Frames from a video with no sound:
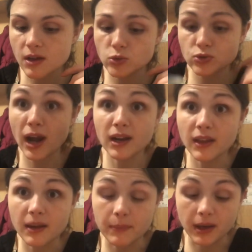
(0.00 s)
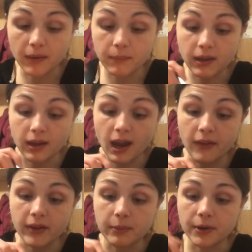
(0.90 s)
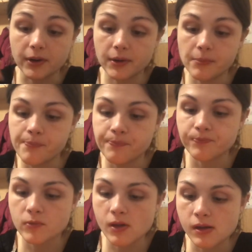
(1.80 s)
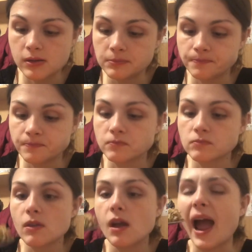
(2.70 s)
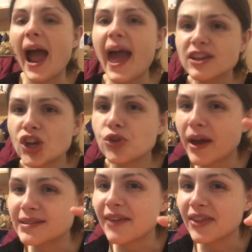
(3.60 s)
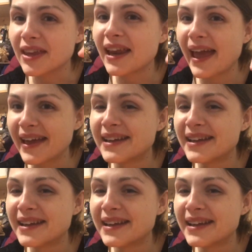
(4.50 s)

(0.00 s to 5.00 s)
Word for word: So it's kind of like a big, like kind of like a burger. Uh, actually, you guys, I think it.